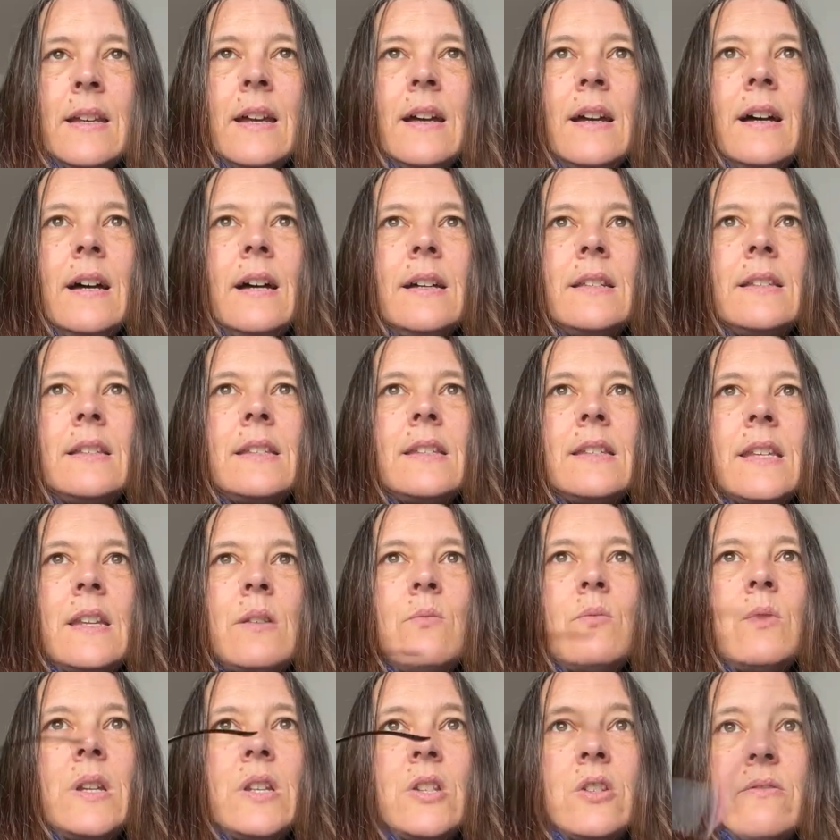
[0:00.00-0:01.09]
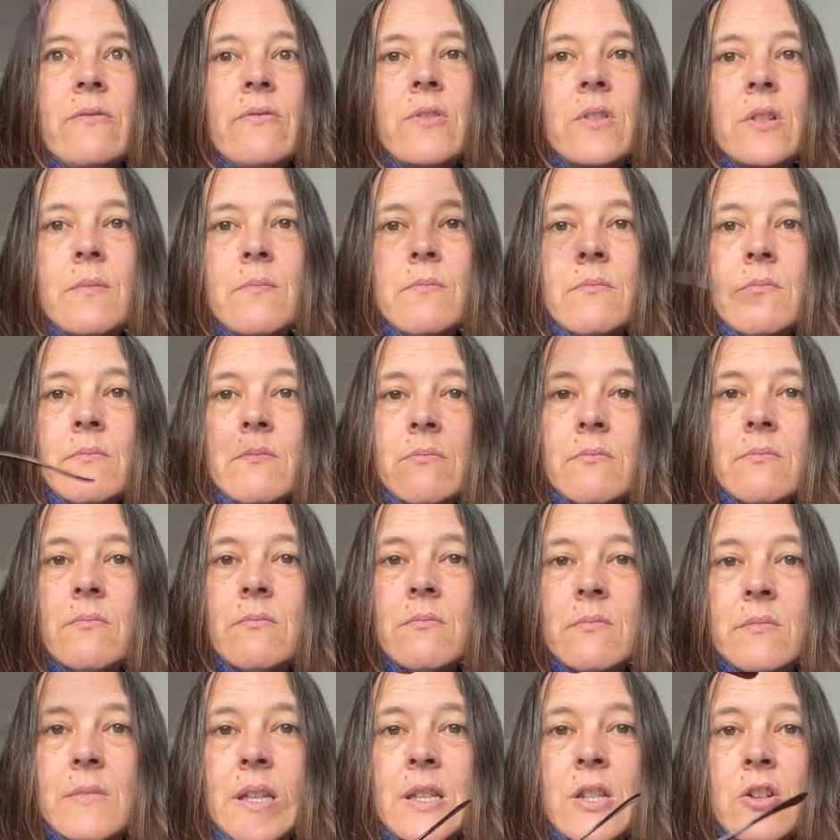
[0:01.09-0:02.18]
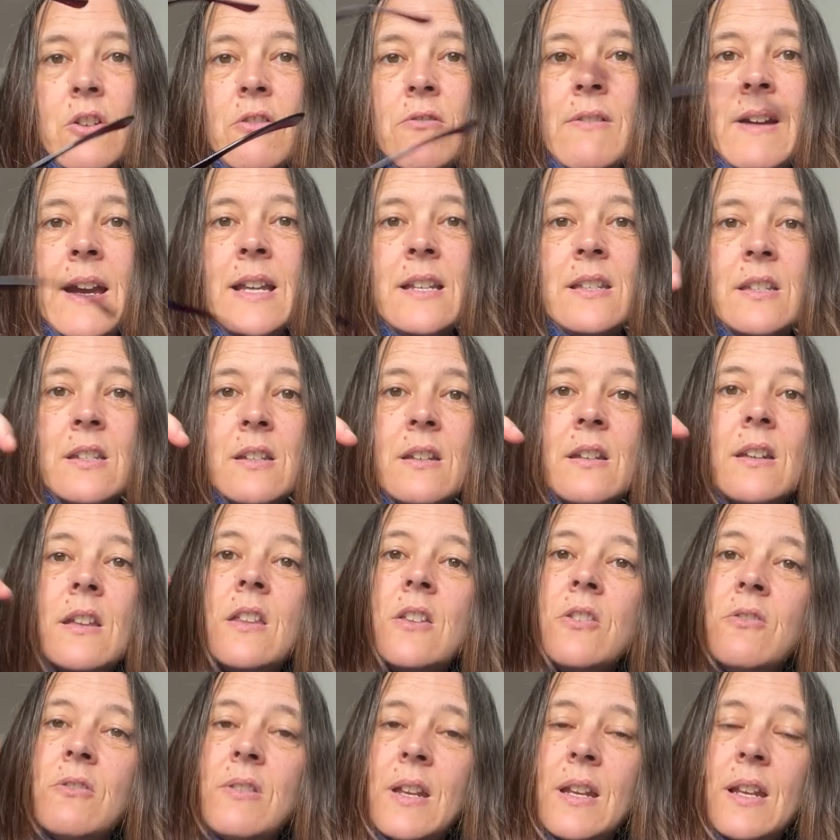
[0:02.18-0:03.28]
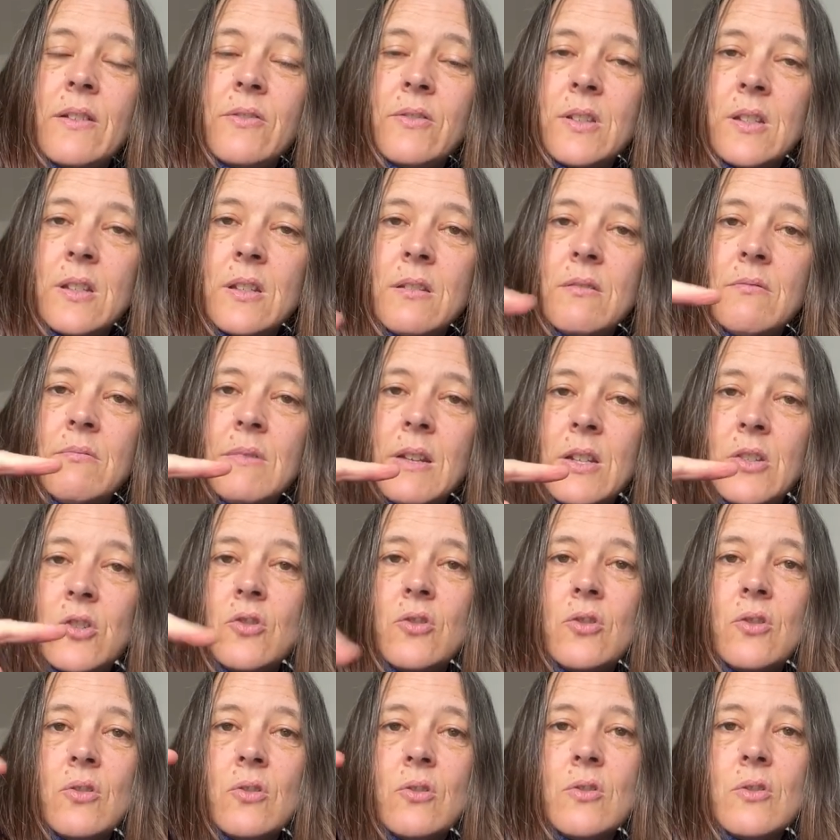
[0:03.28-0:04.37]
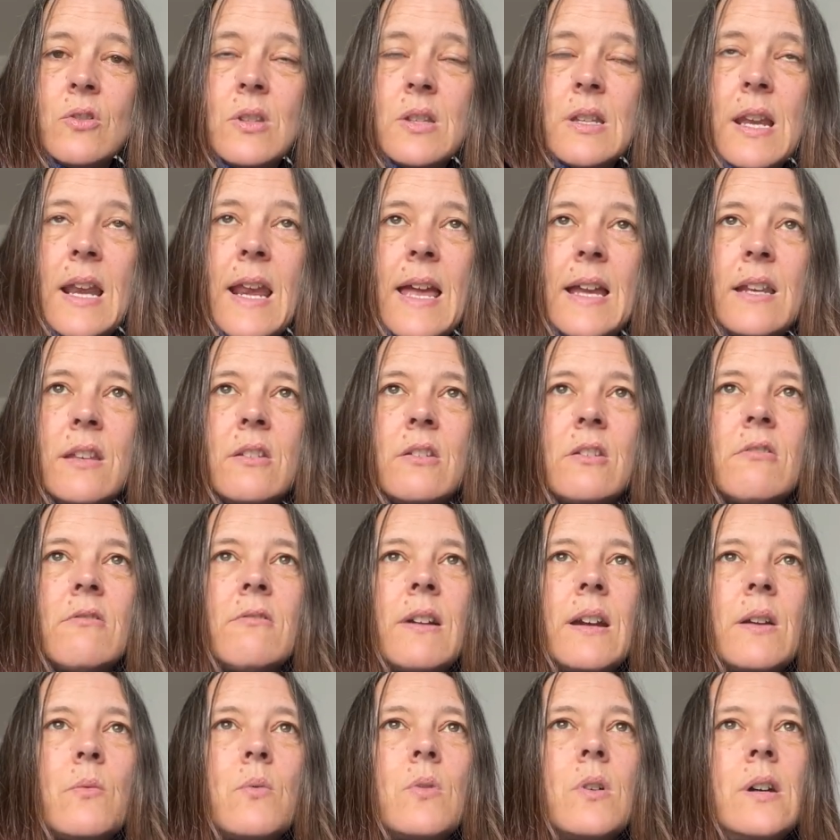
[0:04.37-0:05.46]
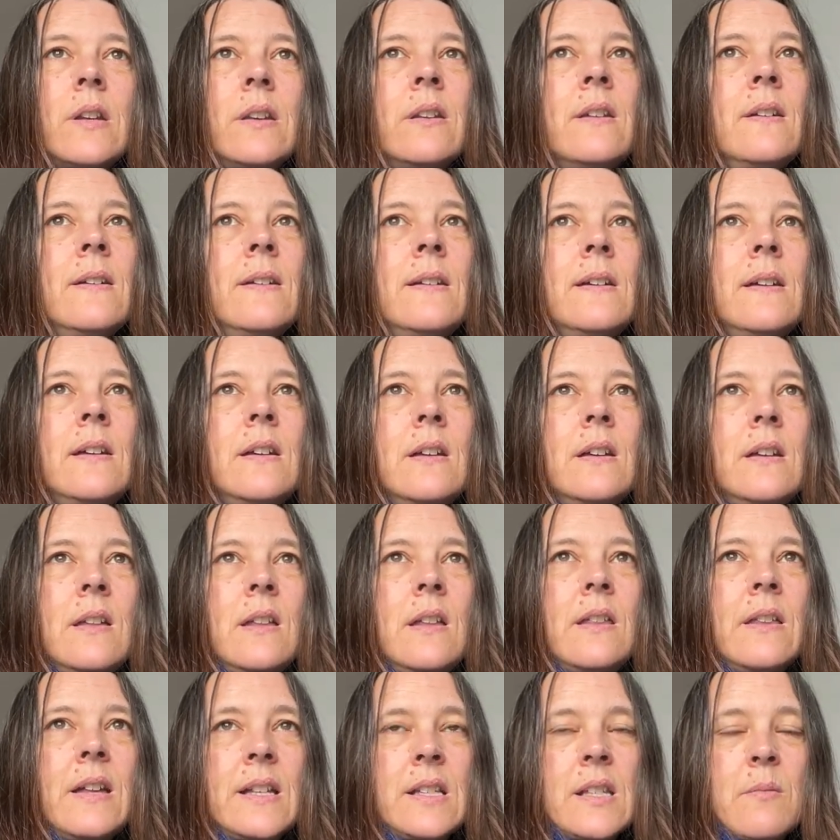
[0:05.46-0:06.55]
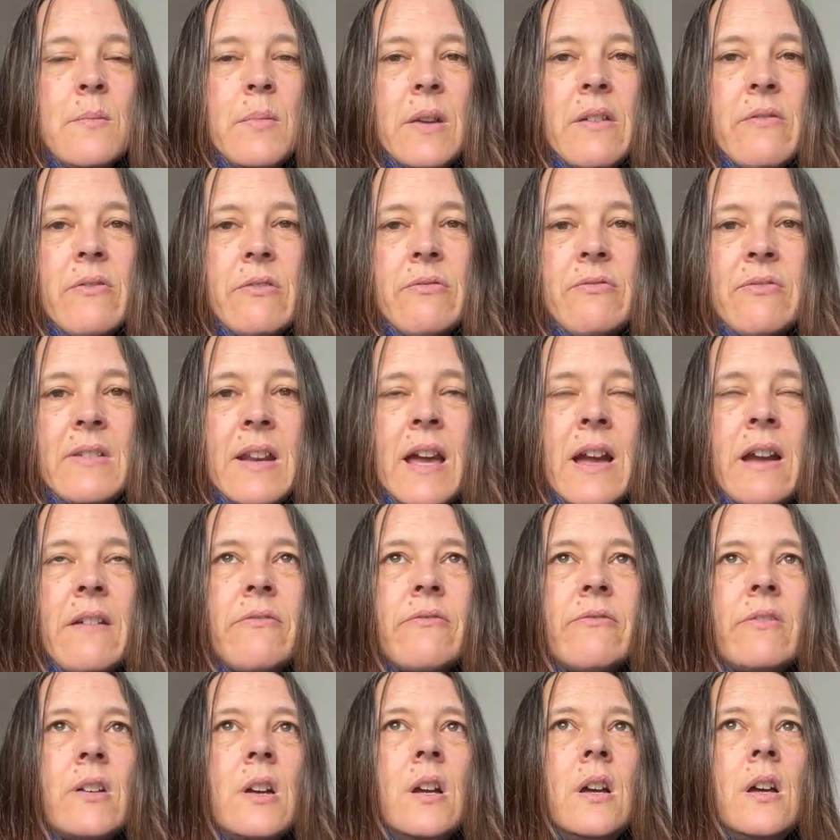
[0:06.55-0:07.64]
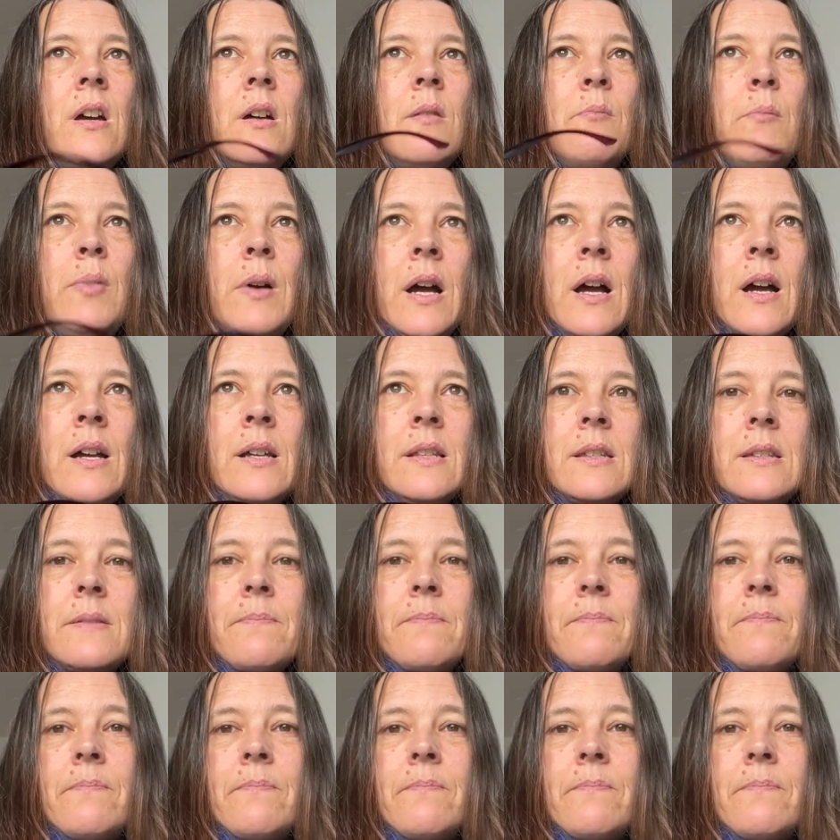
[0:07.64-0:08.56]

uh, to see which of them is correct. You then have to, as you saw, select the correct one that's a bit of a flaff. But